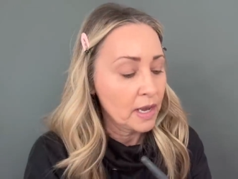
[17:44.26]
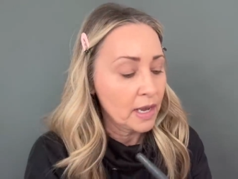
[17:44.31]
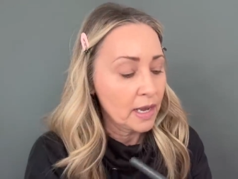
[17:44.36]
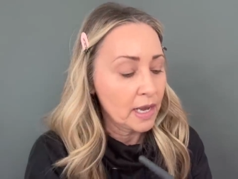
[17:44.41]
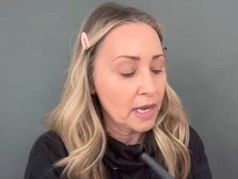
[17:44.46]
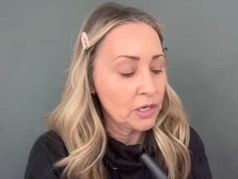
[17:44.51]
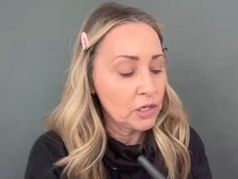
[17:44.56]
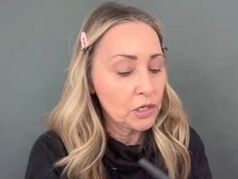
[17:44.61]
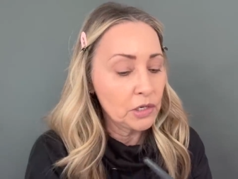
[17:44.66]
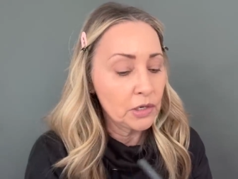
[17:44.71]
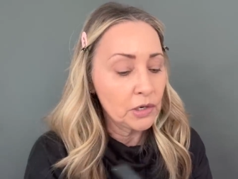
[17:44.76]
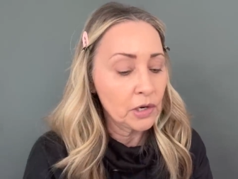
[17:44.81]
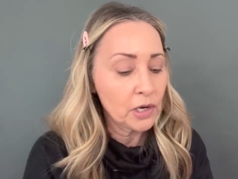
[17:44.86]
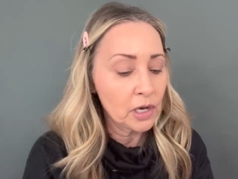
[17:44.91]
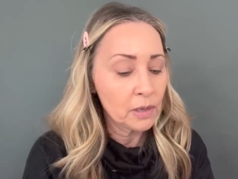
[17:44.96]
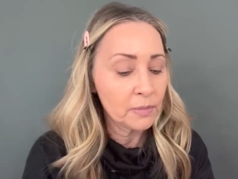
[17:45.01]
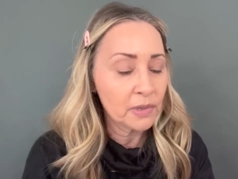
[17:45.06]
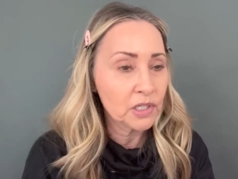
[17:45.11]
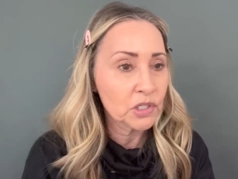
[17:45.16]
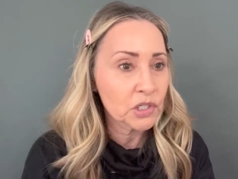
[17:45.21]
And you know
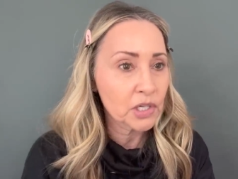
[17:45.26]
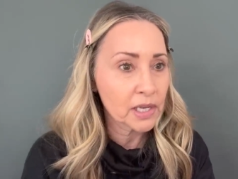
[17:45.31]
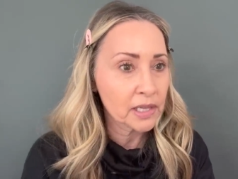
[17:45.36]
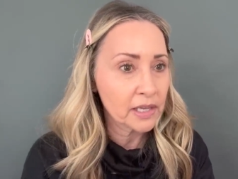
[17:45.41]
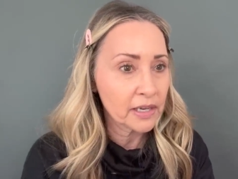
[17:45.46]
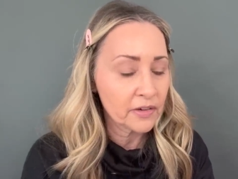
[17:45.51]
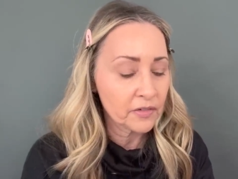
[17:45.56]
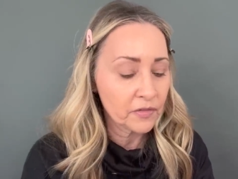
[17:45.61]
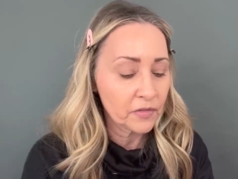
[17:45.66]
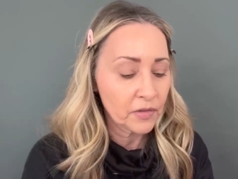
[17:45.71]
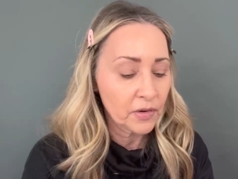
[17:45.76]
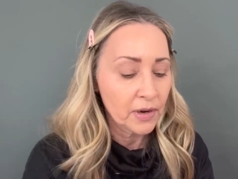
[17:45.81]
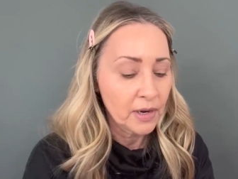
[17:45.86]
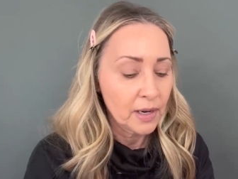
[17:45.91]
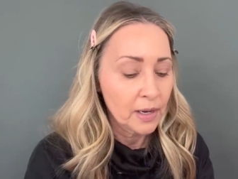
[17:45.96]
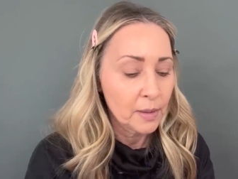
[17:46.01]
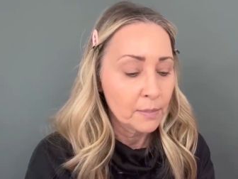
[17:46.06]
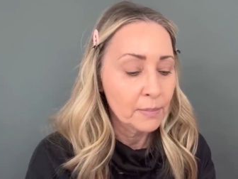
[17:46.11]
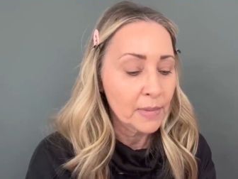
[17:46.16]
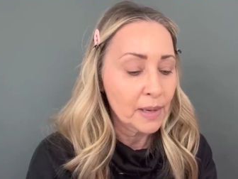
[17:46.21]
how much I love
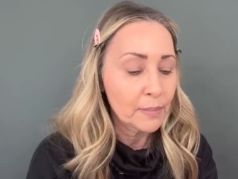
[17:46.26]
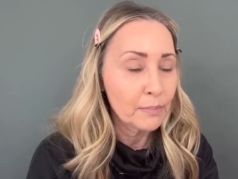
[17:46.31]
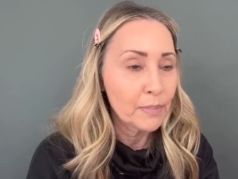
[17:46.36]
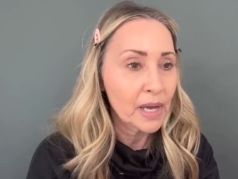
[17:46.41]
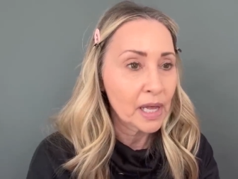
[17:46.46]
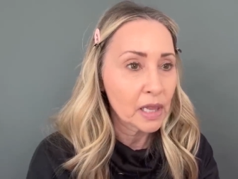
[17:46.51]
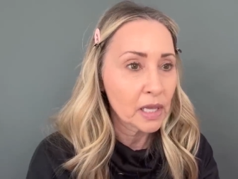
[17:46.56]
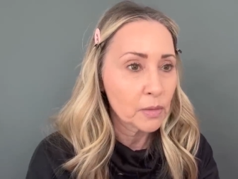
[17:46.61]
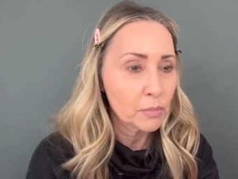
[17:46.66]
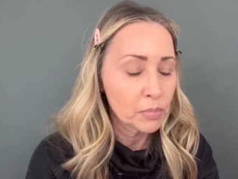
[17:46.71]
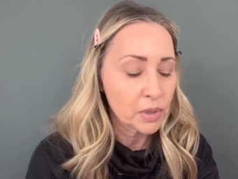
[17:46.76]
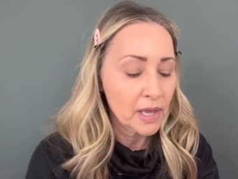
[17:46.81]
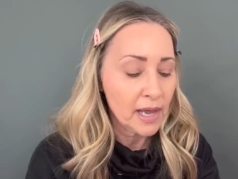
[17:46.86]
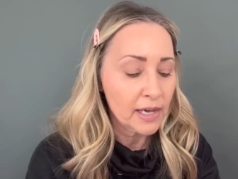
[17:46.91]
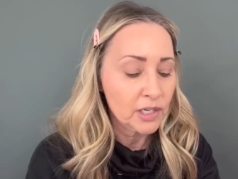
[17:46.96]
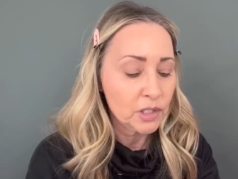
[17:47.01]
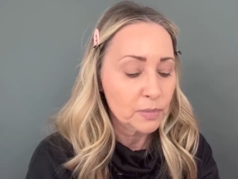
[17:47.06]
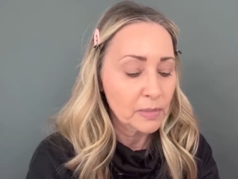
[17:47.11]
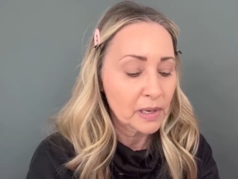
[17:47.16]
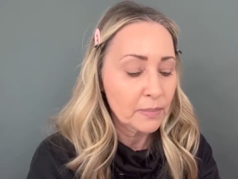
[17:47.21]
my Bella
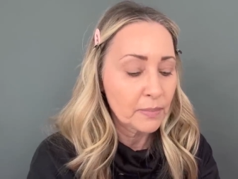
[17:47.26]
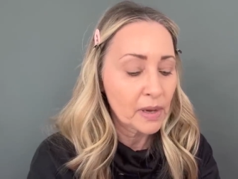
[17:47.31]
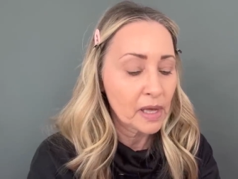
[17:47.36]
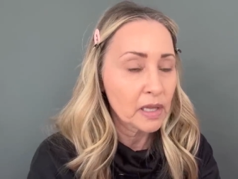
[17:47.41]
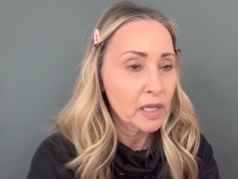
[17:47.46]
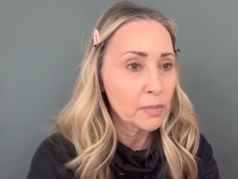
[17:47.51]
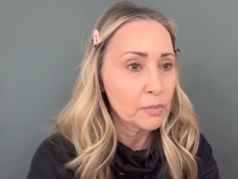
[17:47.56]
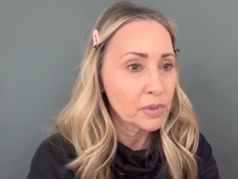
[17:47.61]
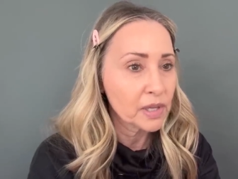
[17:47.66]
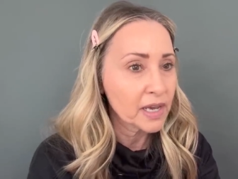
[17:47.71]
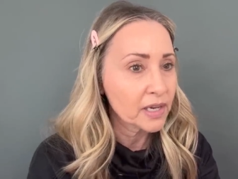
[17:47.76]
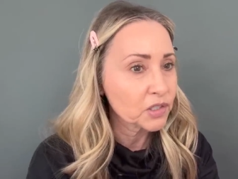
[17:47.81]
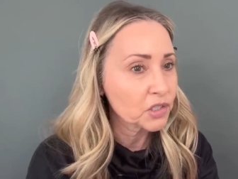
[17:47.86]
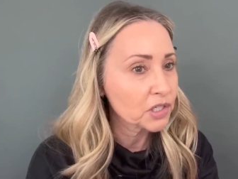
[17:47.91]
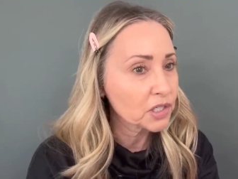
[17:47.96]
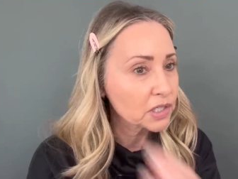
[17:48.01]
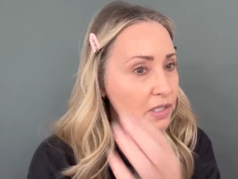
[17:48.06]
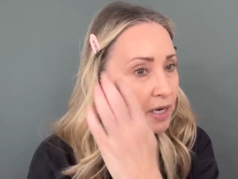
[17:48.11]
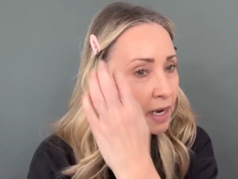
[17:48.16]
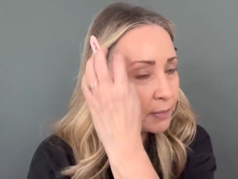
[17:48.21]
blush. My Bella blush
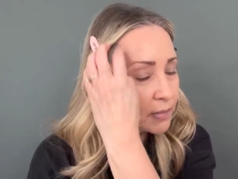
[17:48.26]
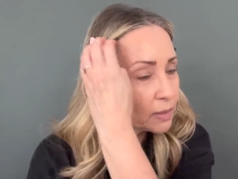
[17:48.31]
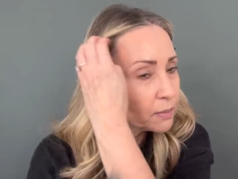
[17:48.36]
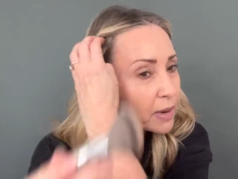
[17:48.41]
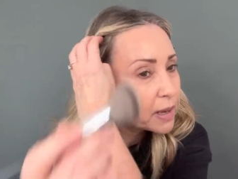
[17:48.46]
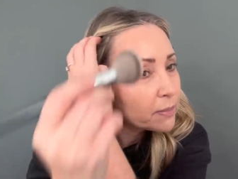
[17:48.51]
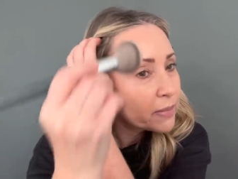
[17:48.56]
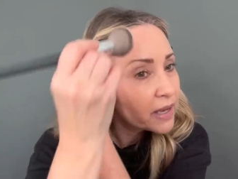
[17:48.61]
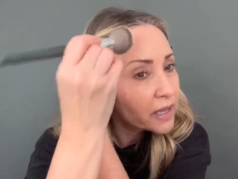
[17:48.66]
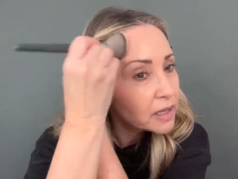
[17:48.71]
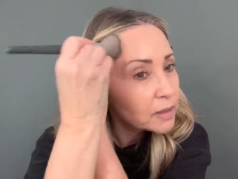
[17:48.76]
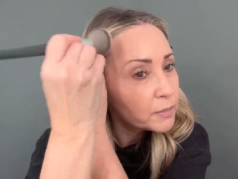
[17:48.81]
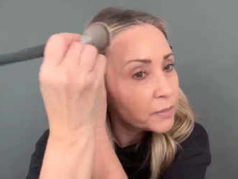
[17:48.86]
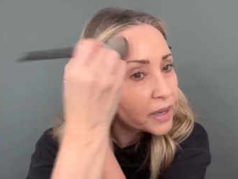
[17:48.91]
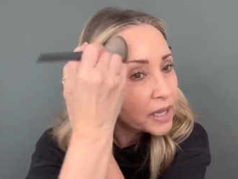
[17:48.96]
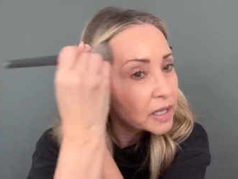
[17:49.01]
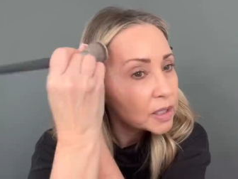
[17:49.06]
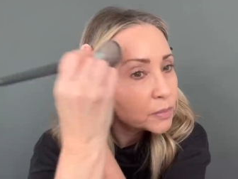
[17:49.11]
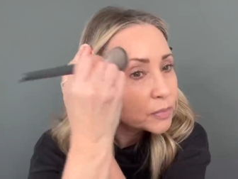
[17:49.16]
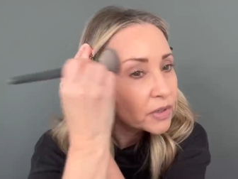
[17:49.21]
is, I mean, my Bella
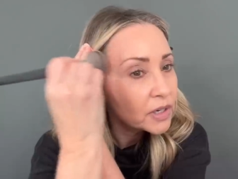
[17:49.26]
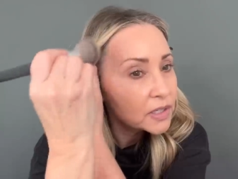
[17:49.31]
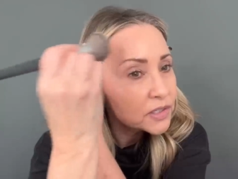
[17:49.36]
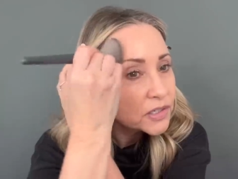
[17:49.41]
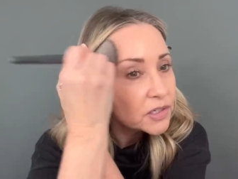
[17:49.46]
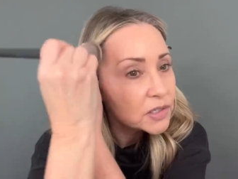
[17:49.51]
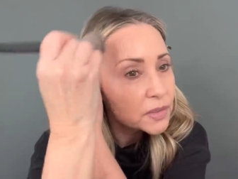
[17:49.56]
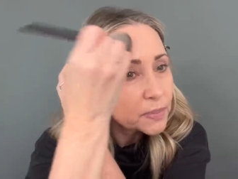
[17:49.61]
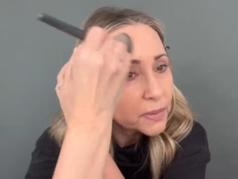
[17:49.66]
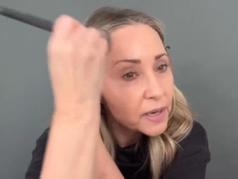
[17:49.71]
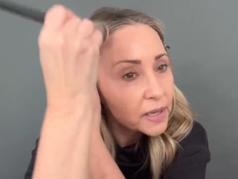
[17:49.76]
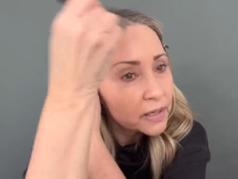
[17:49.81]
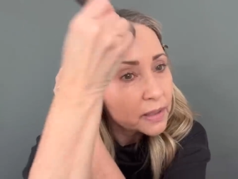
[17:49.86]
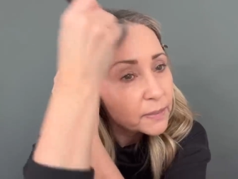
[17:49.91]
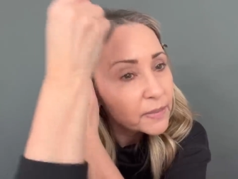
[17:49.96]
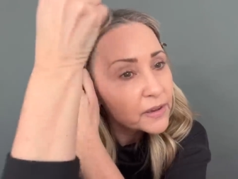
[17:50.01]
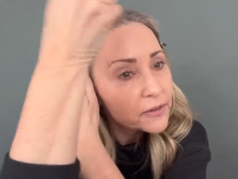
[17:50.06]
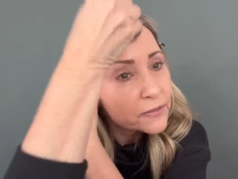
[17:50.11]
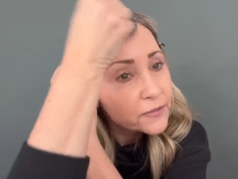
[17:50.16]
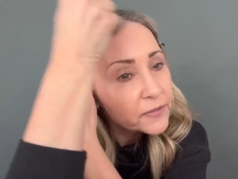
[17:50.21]
bronzer is probably
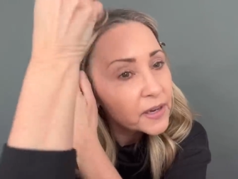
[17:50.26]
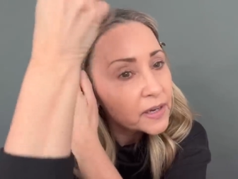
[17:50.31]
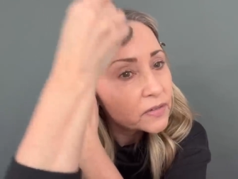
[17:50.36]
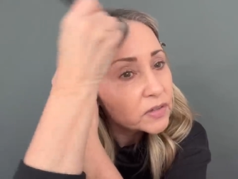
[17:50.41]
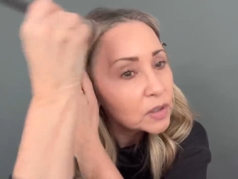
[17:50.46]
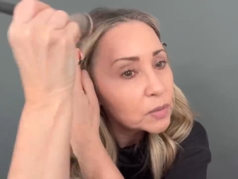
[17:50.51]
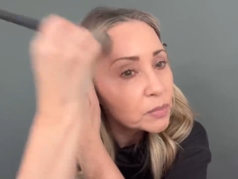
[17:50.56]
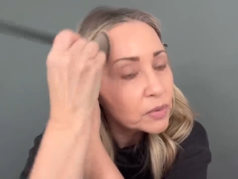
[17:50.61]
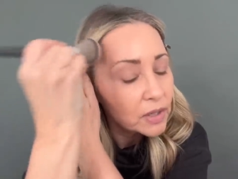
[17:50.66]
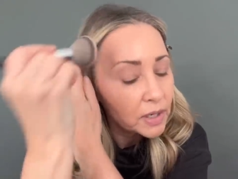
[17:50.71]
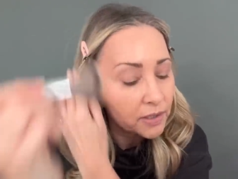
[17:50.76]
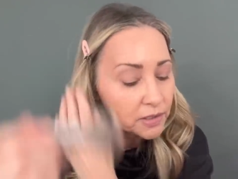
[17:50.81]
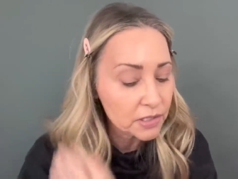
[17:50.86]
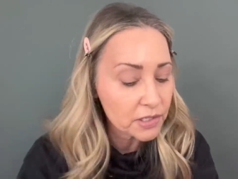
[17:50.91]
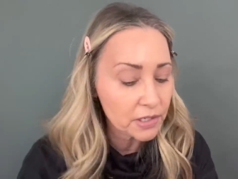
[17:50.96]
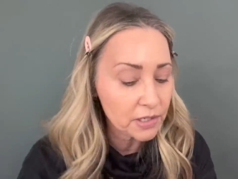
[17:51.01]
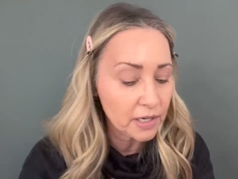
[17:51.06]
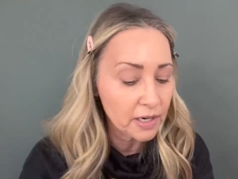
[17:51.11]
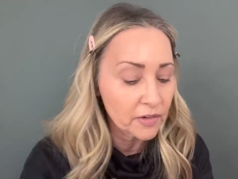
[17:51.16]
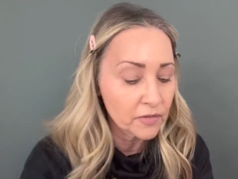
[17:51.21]
my favorite
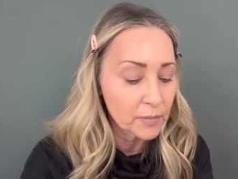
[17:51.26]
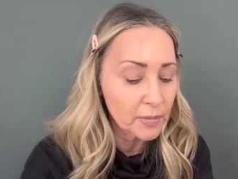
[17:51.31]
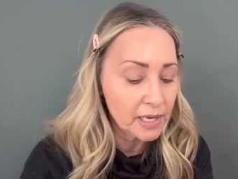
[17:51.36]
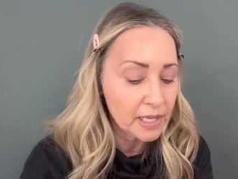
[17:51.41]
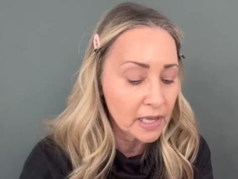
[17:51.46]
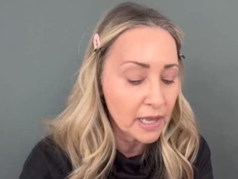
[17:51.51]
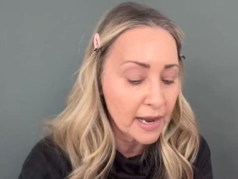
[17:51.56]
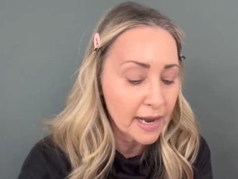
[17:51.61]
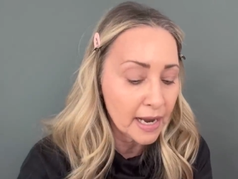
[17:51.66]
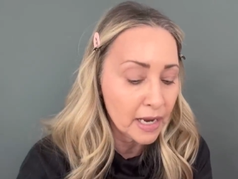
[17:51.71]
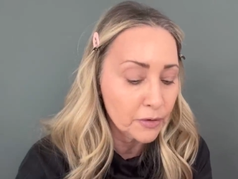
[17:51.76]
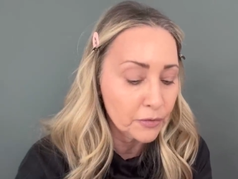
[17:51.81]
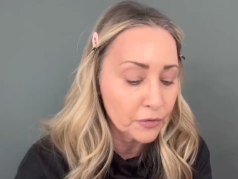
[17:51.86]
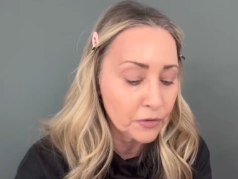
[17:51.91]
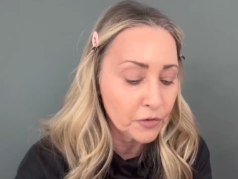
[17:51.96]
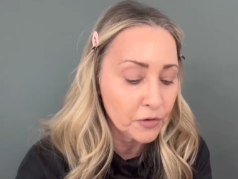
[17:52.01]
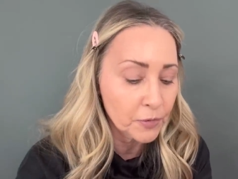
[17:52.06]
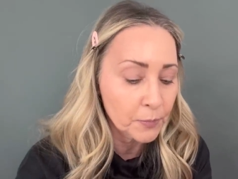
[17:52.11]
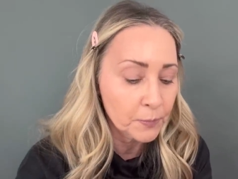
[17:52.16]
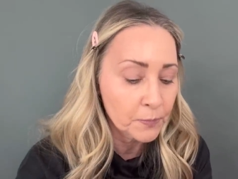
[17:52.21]
bronzer of my life.